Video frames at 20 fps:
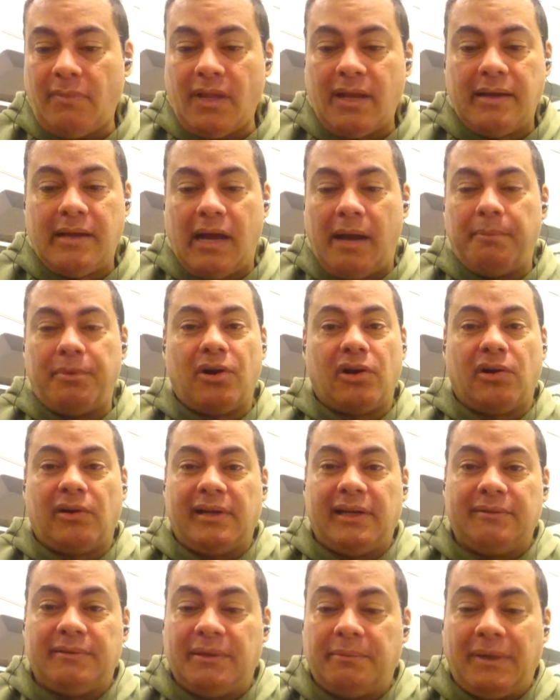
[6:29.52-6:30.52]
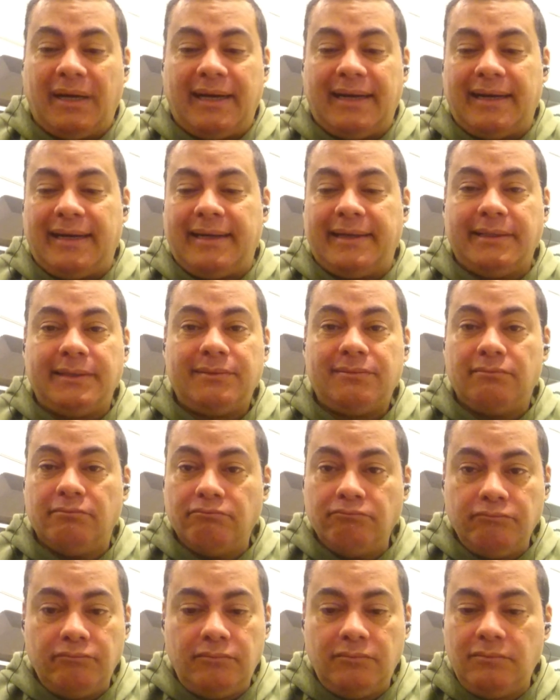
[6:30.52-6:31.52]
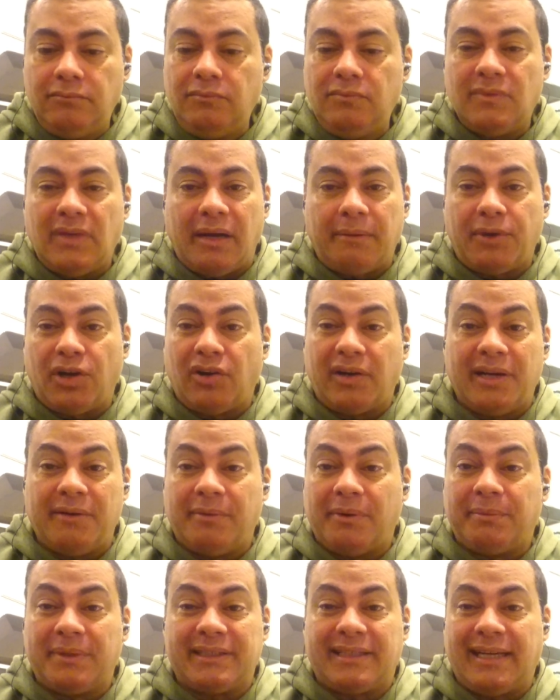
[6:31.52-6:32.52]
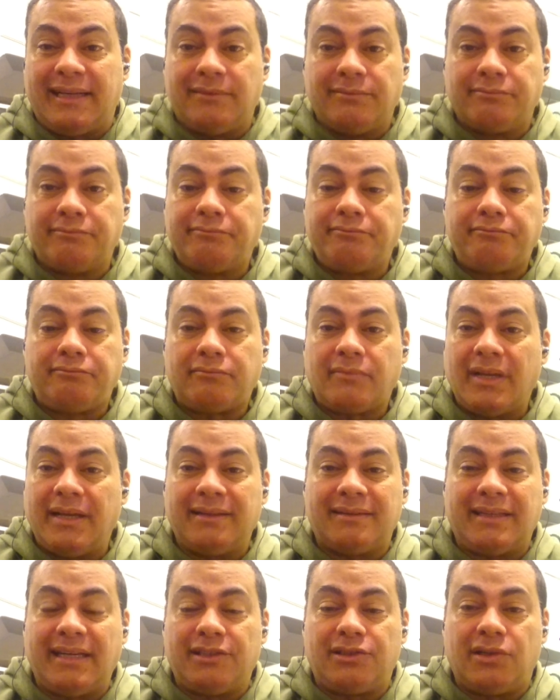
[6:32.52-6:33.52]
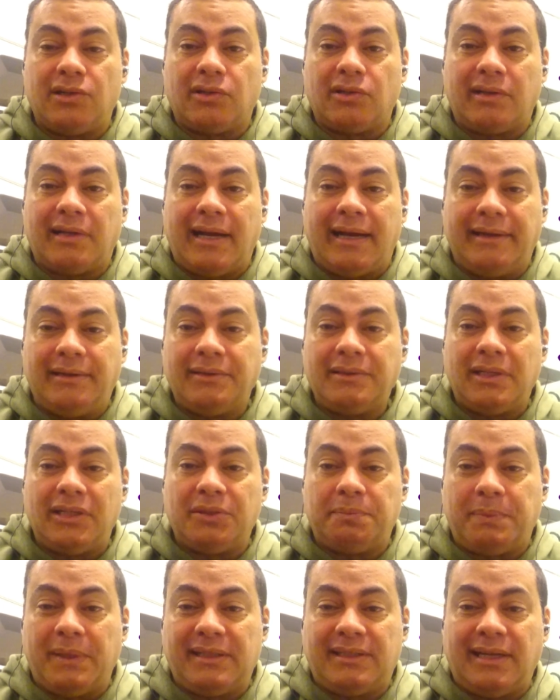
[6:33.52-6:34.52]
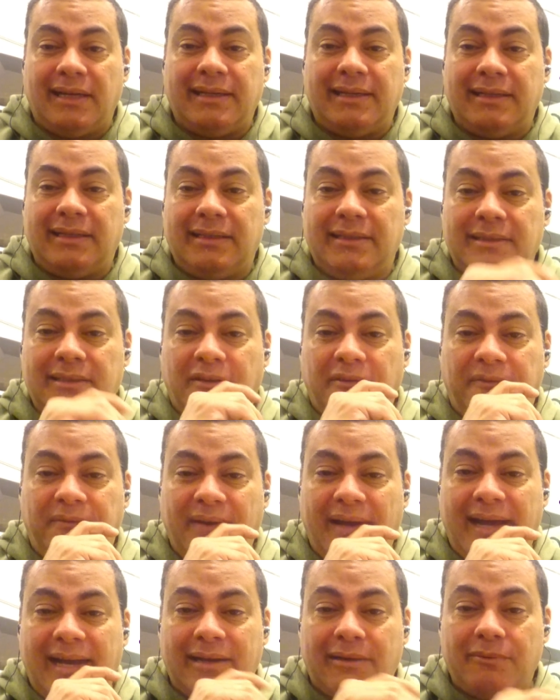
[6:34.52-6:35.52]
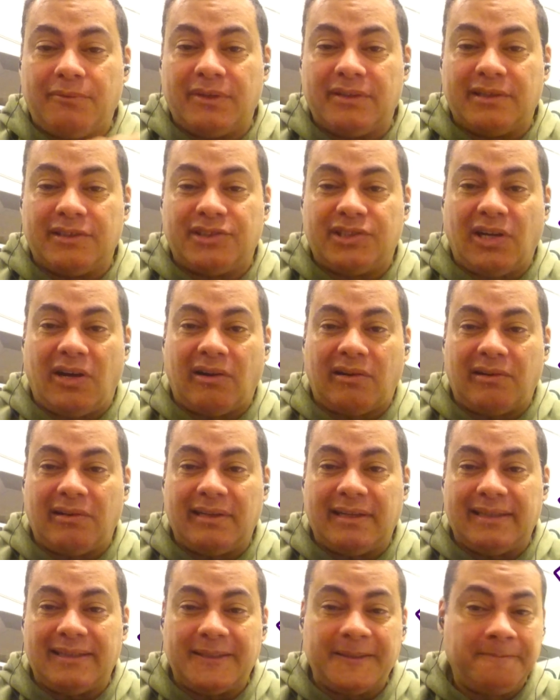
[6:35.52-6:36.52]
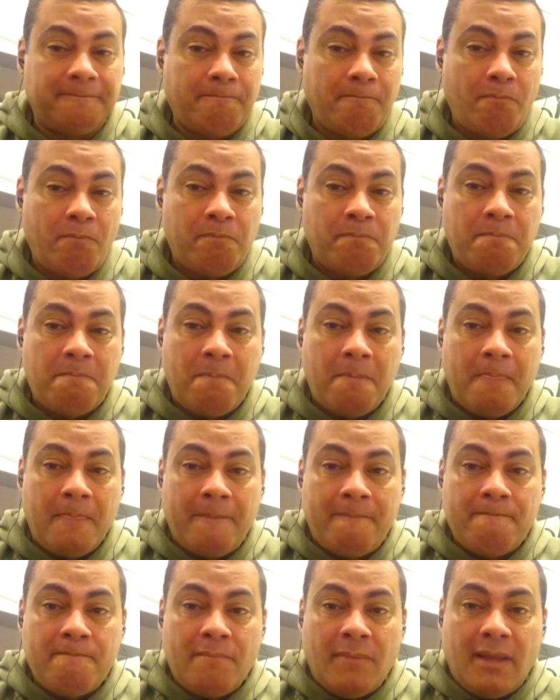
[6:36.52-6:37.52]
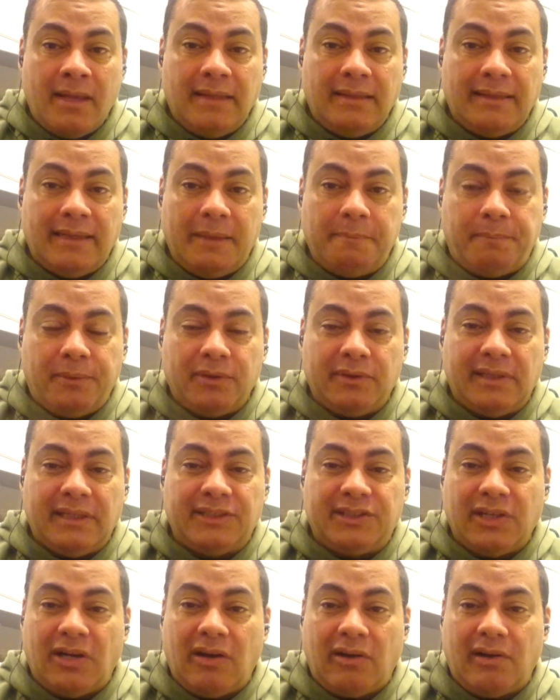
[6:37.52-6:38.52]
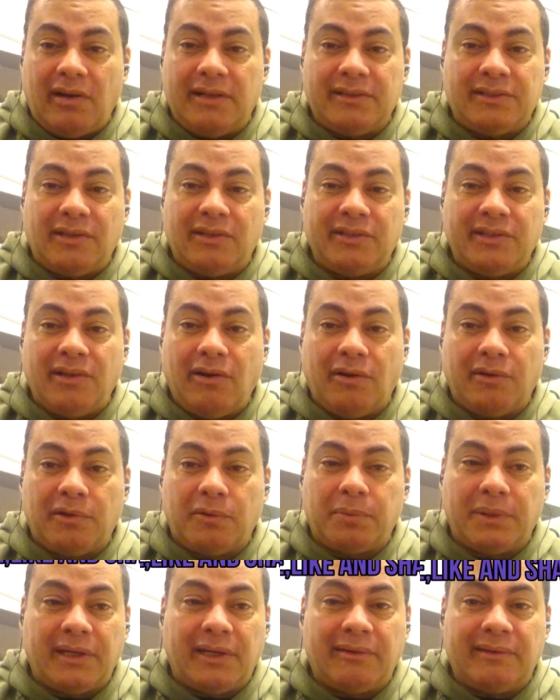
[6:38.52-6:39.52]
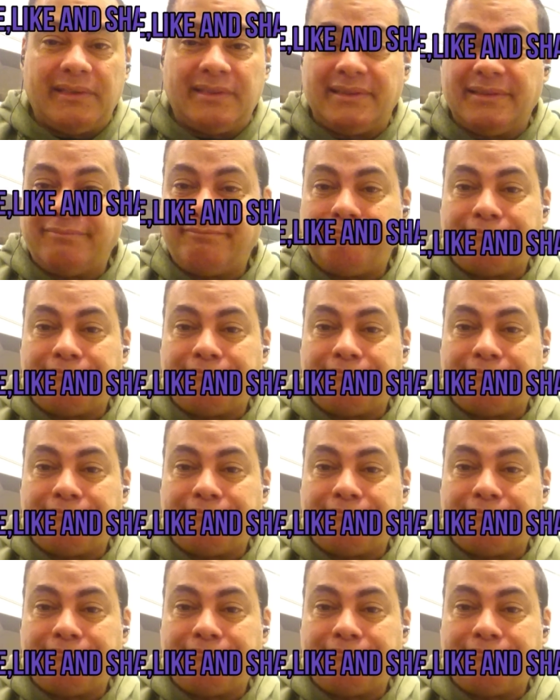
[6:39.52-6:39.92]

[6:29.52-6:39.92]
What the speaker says: I'm gonna give him a 10. Tastes good, guys, especially the fact with the chocolate. They put the chocolates on the other berries.